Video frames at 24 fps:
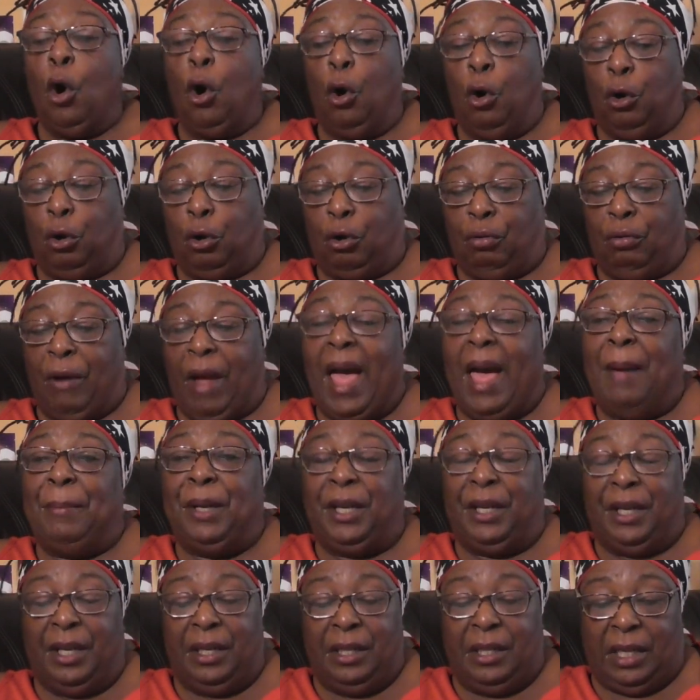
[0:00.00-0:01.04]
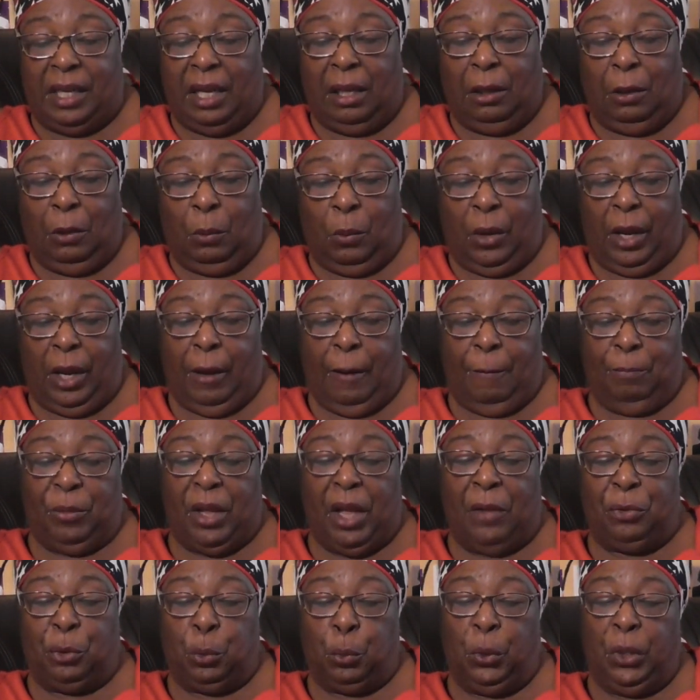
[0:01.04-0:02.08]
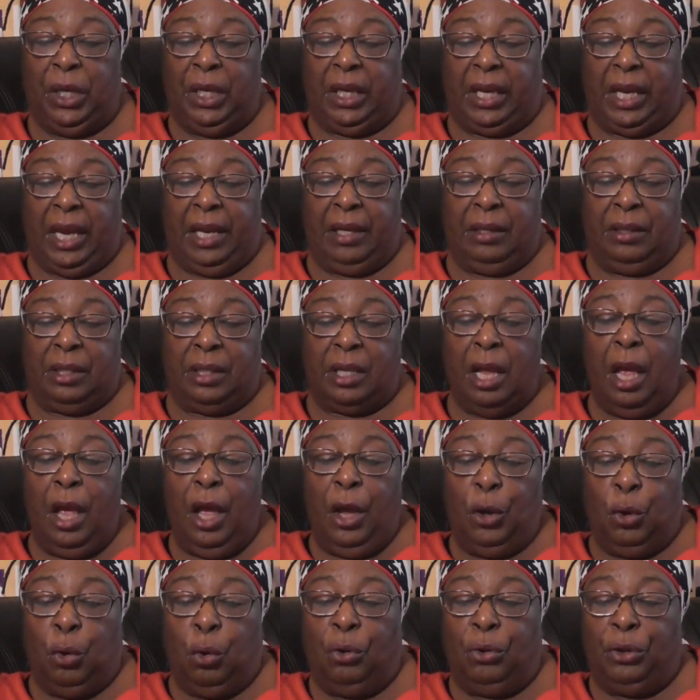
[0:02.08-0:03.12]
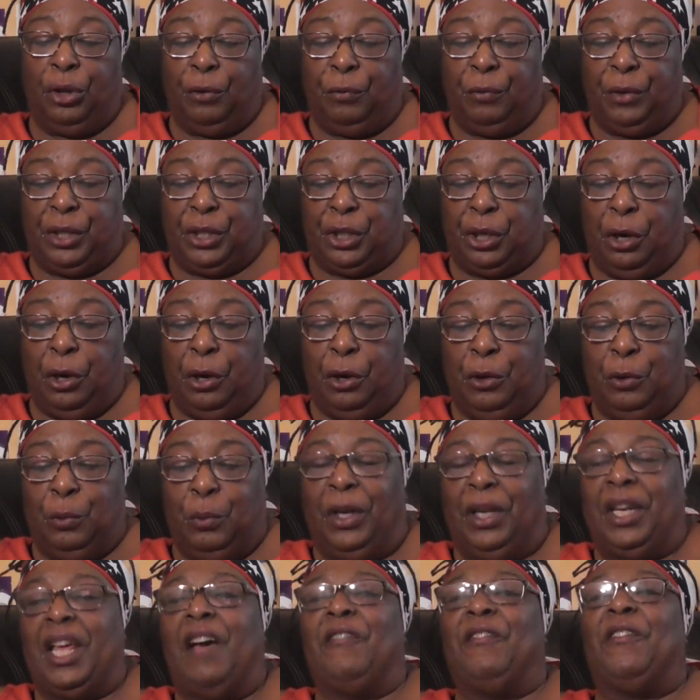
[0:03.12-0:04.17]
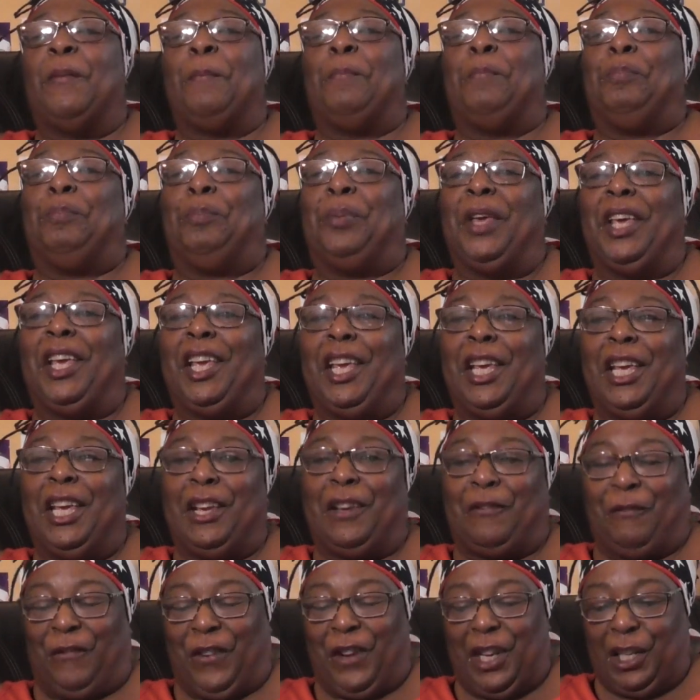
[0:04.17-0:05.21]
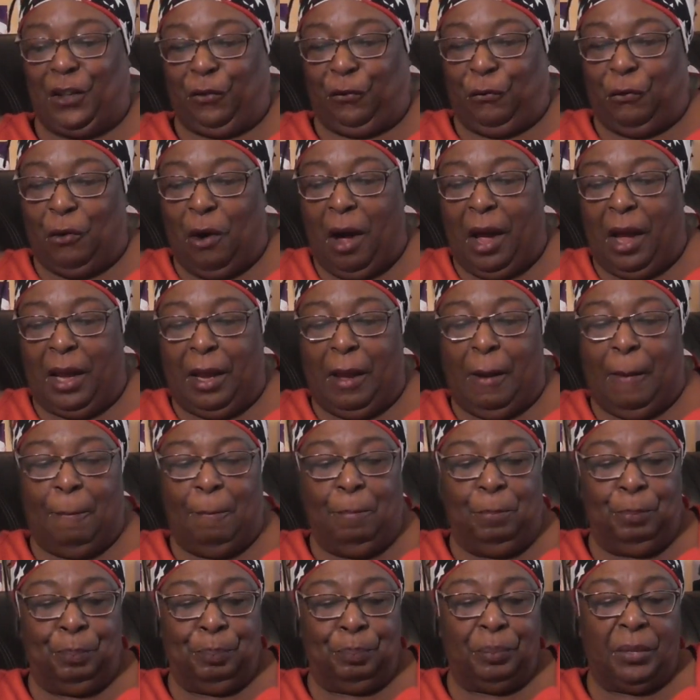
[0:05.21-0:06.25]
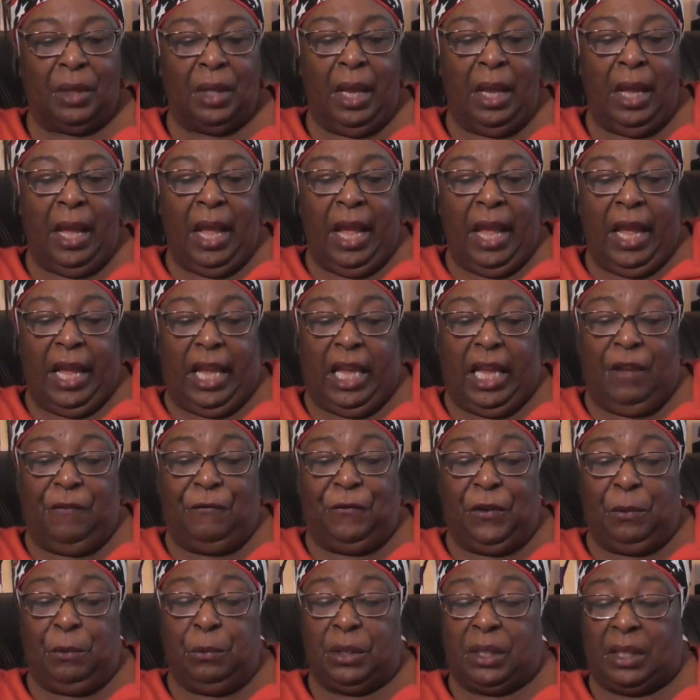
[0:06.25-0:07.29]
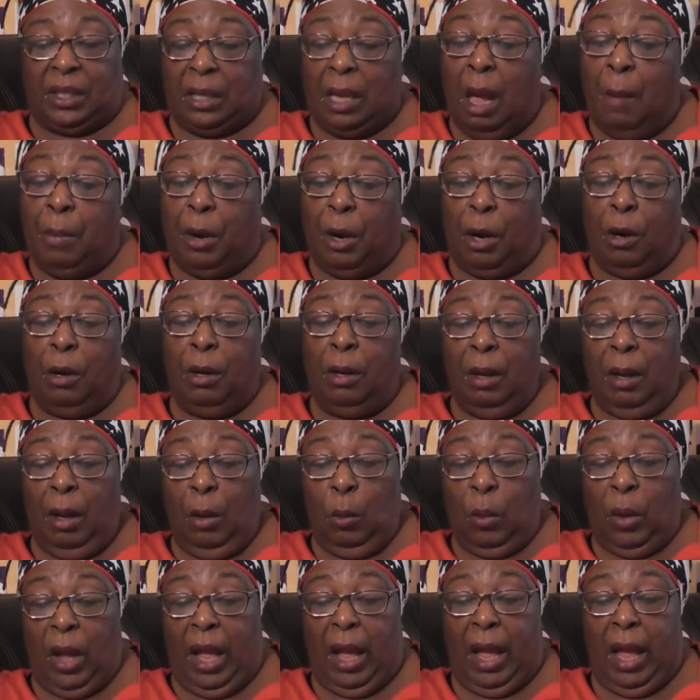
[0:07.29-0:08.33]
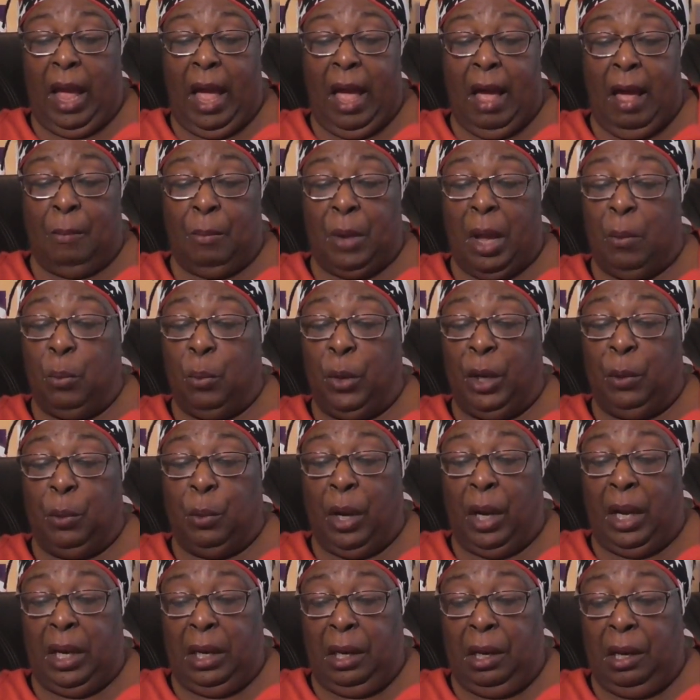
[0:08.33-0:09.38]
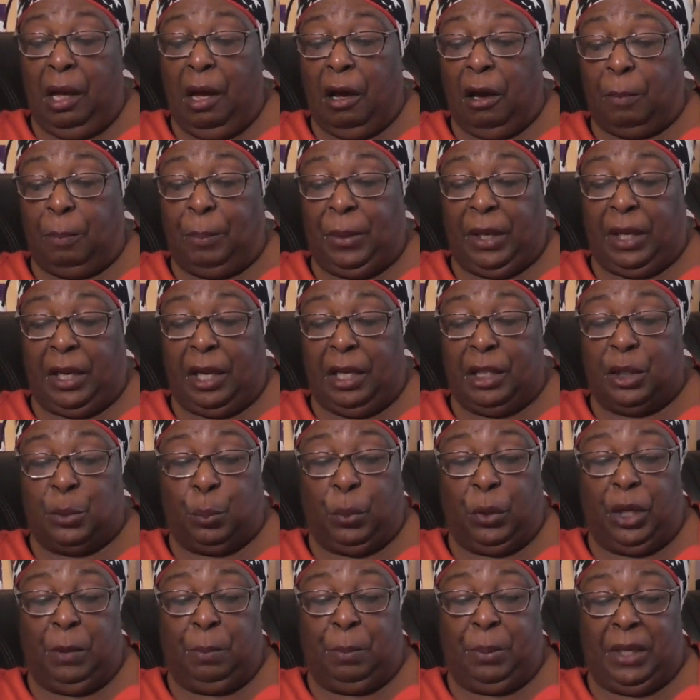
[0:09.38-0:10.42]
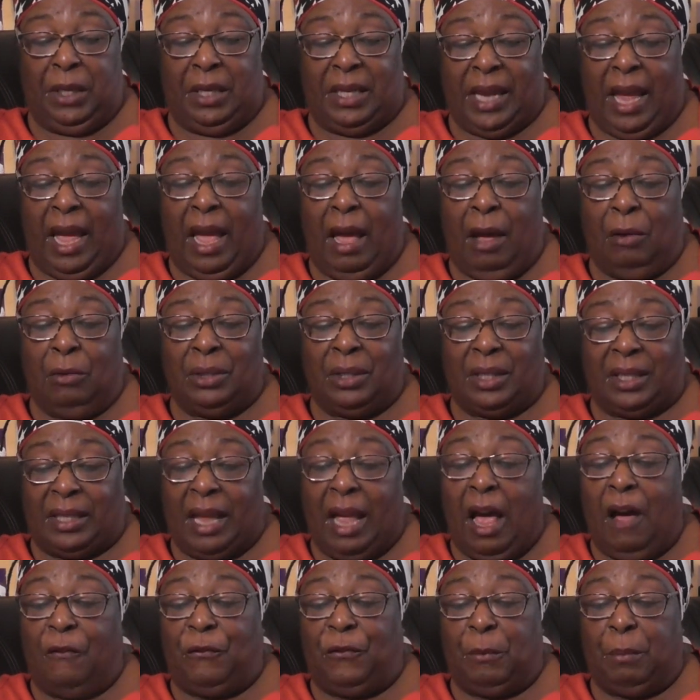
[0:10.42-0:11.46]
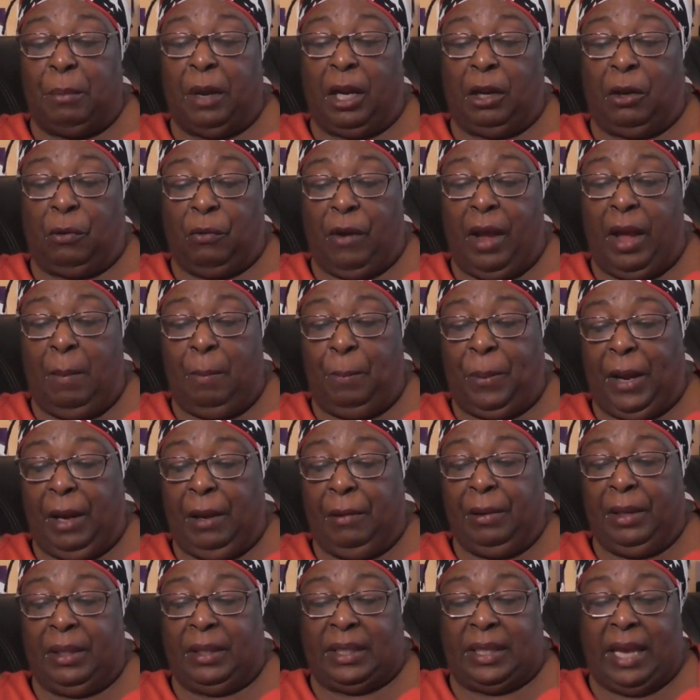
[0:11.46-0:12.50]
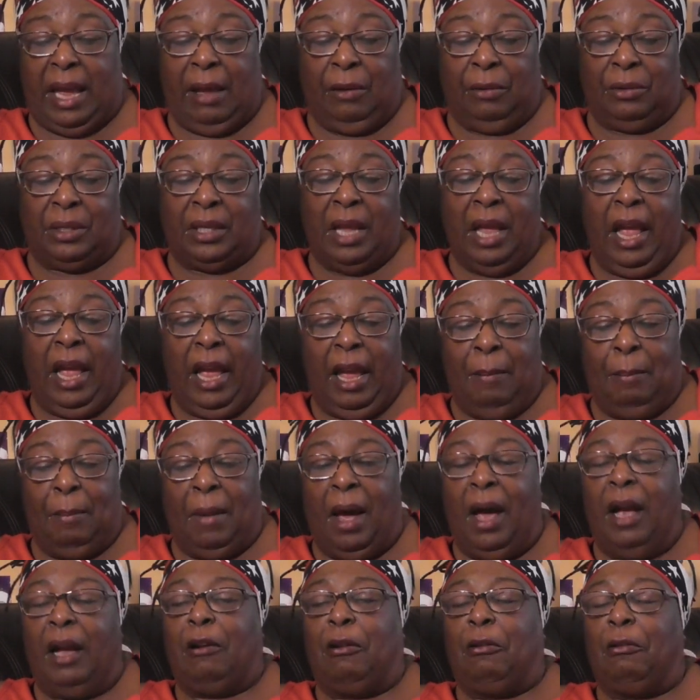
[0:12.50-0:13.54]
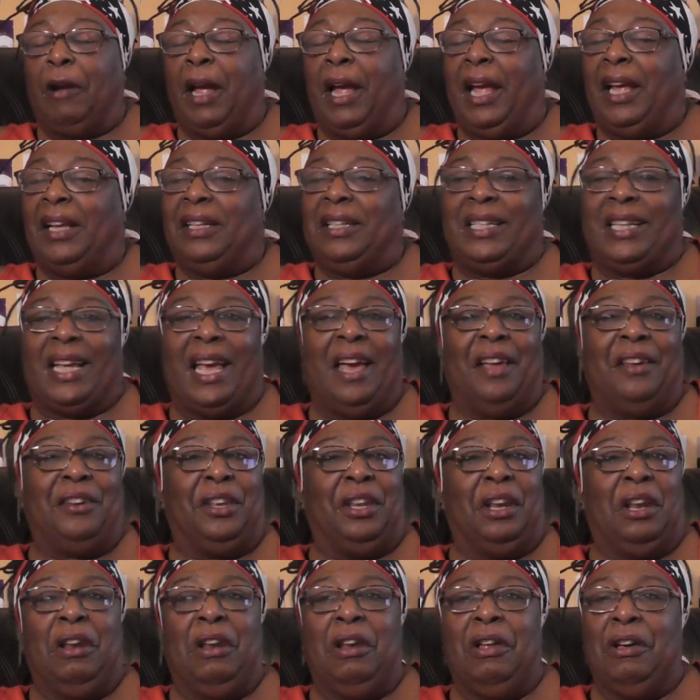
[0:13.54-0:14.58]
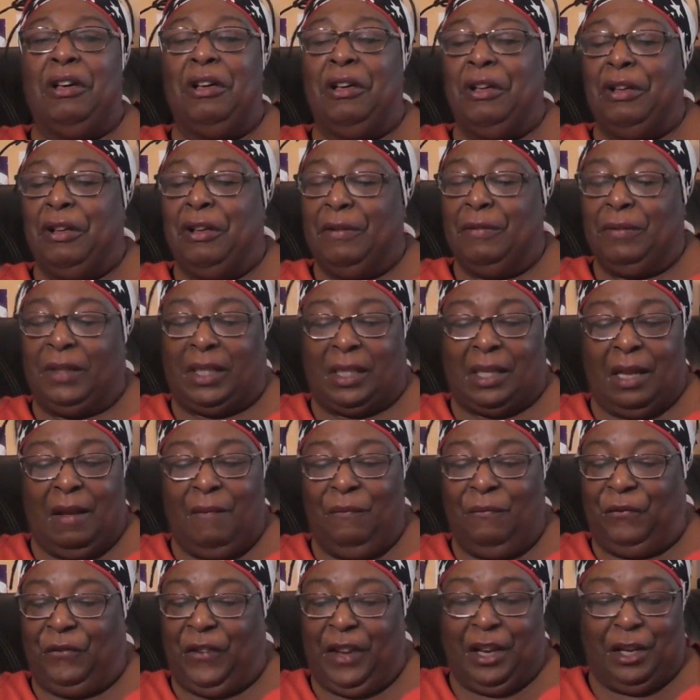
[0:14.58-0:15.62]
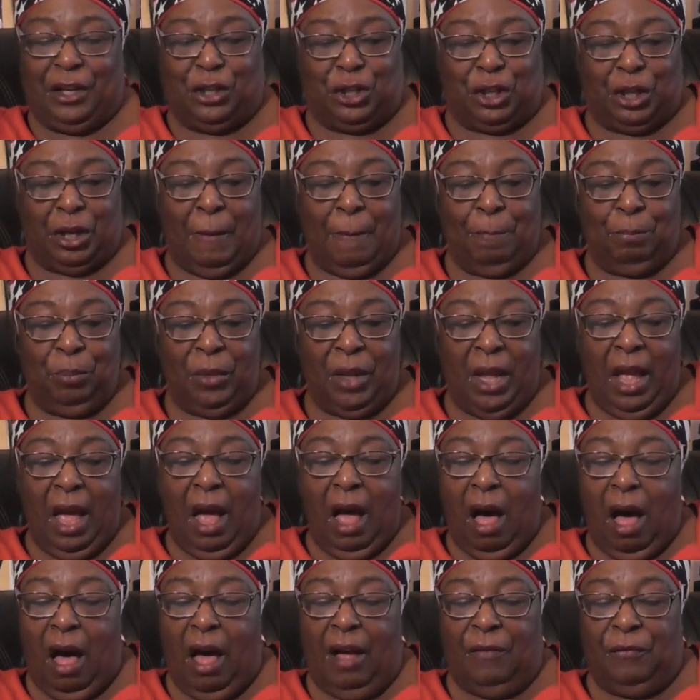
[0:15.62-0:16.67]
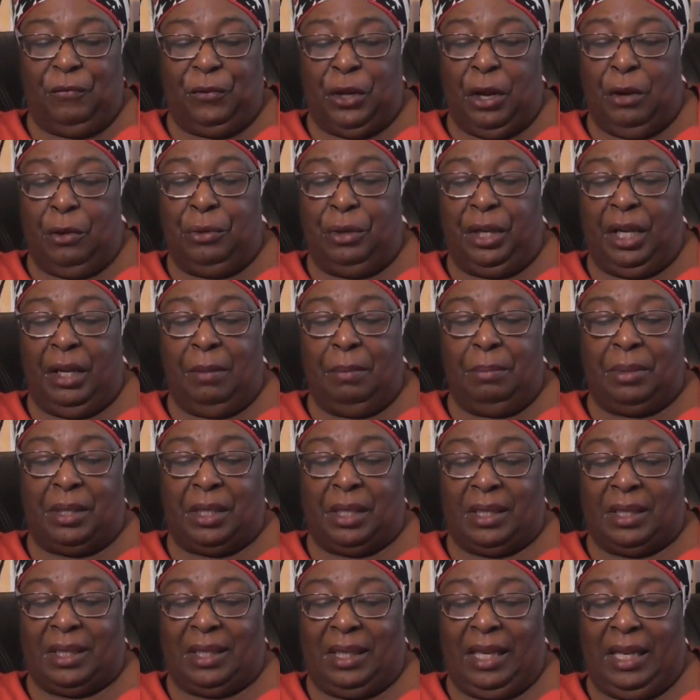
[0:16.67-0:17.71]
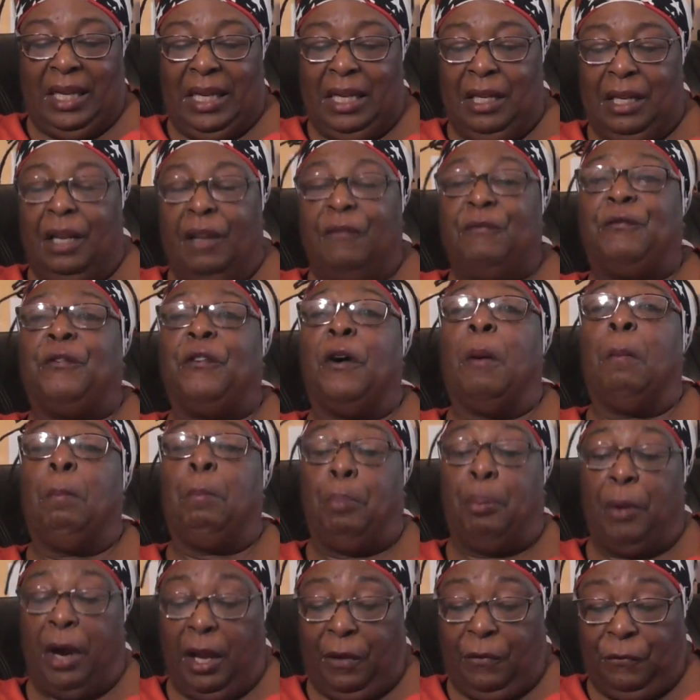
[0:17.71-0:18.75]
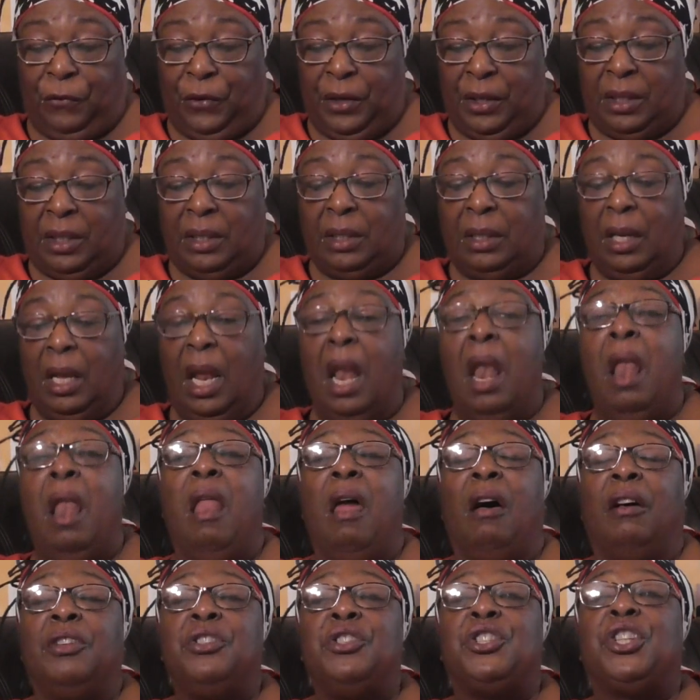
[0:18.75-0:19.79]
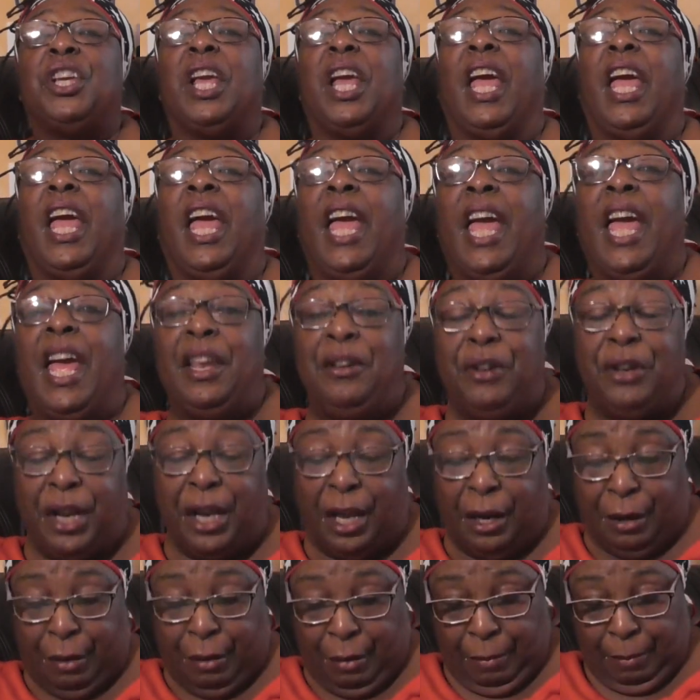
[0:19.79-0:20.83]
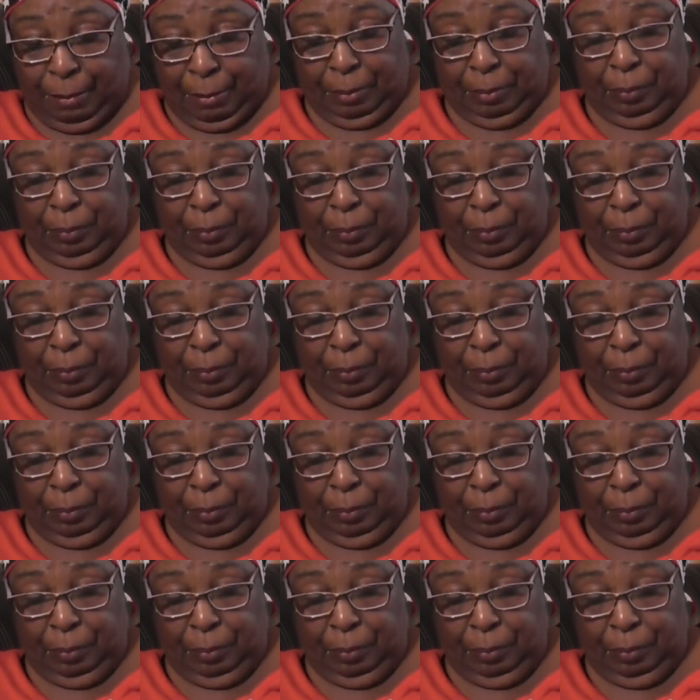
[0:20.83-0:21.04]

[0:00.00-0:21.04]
or crabbing in Delaware at the weekends. And on their return, we'd have a big fish fry up. If it was summer, um, and we were in luck because we'd be down south at my grandparents' house, and my granddaddy loved some fish. I've known him to eat it for breakfast, lunch, and dinner.